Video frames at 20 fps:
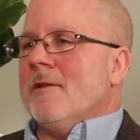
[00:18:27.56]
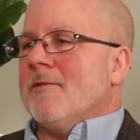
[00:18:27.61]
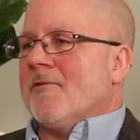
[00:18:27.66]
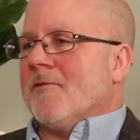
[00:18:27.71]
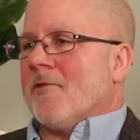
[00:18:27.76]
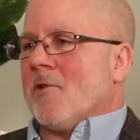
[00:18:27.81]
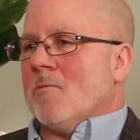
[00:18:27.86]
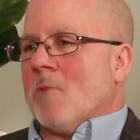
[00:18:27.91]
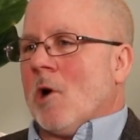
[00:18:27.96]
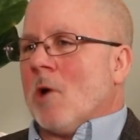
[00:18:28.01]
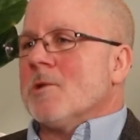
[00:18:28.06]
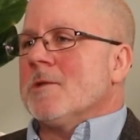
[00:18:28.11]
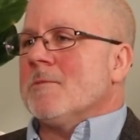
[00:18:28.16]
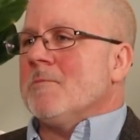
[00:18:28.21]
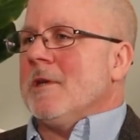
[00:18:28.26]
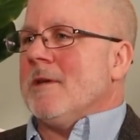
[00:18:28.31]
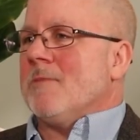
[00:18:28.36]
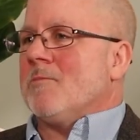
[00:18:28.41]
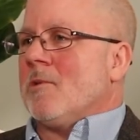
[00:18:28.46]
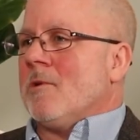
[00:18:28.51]
for most
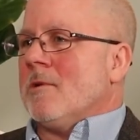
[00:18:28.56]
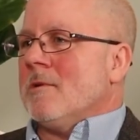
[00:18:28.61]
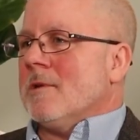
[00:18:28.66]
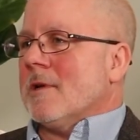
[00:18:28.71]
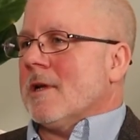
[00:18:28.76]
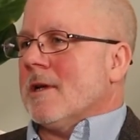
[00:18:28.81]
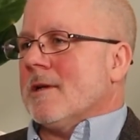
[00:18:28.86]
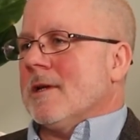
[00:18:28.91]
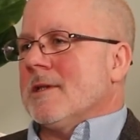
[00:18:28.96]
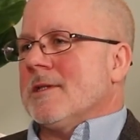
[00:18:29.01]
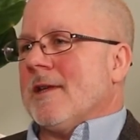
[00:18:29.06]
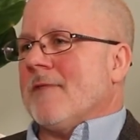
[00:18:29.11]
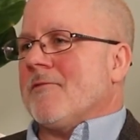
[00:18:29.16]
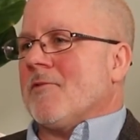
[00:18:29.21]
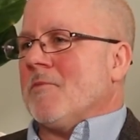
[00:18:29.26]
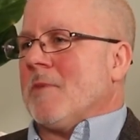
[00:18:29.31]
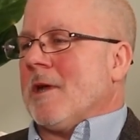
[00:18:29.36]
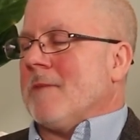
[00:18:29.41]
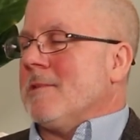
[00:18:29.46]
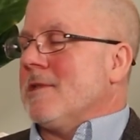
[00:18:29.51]
people, except for
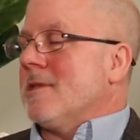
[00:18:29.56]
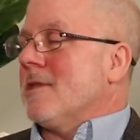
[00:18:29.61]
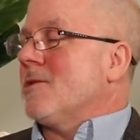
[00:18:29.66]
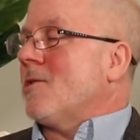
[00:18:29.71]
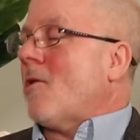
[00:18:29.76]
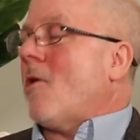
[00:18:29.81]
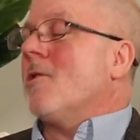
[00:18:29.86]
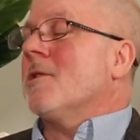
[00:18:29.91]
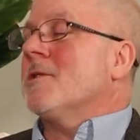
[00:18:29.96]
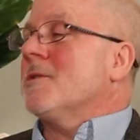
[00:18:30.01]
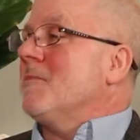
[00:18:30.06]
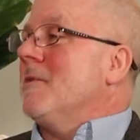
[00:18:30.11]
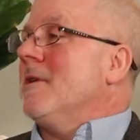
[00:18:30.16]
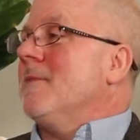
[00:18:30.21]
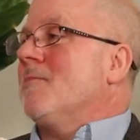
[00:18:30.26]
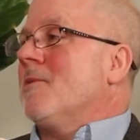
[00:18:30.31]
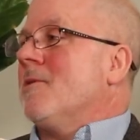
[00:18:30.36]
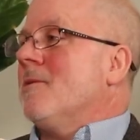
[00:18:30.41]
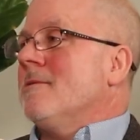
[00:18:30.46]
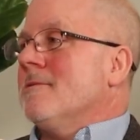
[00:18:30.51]
maybe the tallest
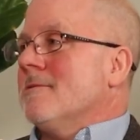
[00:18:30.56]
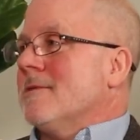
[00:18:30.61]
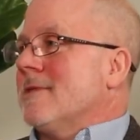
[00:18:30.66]
people